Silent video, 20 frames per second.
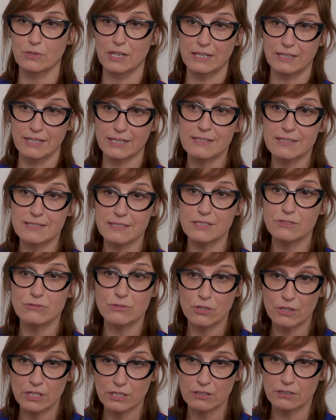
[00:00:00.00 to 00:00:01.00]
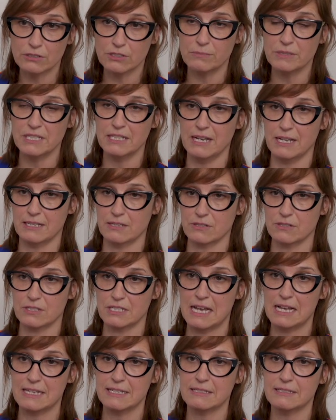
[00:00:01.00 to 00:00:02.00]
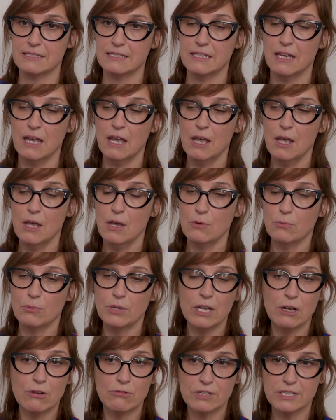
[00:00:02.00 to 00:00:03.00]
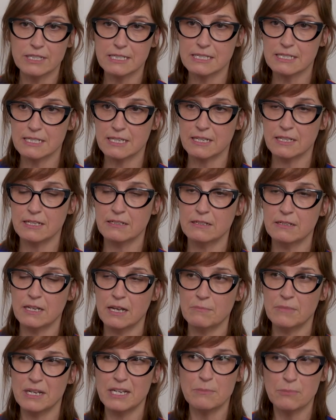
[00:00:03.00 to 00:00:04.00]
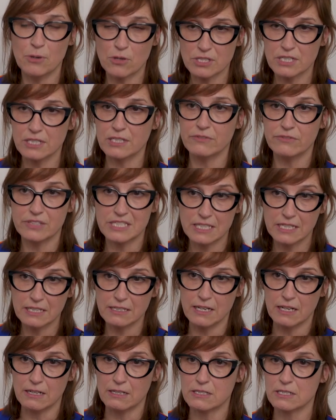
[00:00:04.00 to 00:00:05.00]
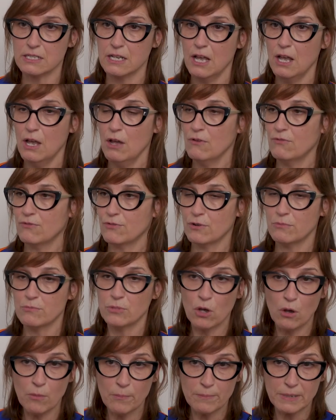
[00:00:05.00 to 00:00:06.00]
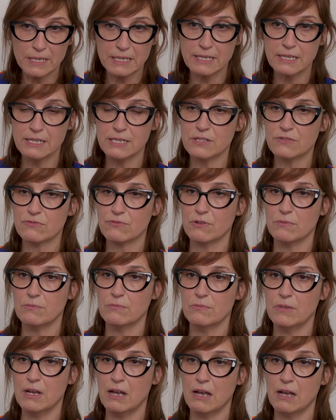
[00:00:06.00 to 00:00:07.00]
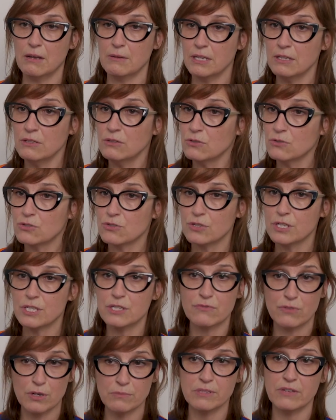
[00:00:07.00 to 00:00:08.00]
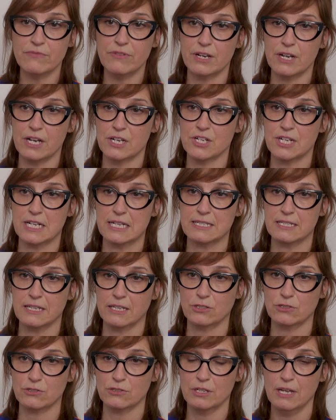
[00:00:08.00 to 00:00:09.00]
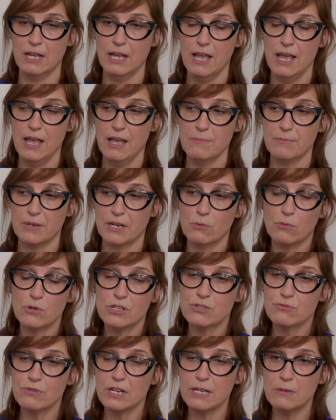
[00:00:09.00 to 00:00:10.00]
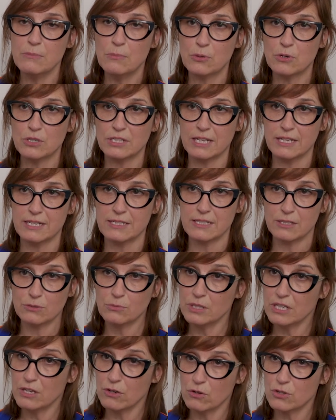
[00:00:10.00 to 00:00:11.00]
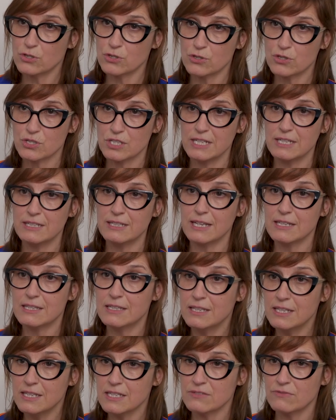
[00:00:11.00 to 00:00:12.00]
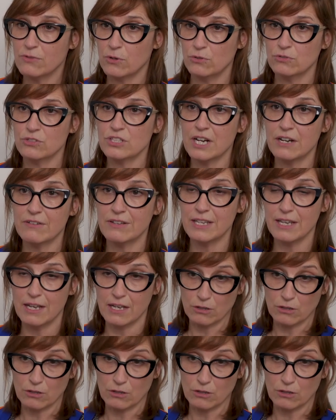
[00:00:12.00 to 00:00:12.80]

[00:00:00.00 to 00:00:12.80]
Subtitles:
to a net zero economy and society. We are already seeing many positive signals from companies, from industries, from the financial sector. But what is really important is that we are also seeing that these voluntary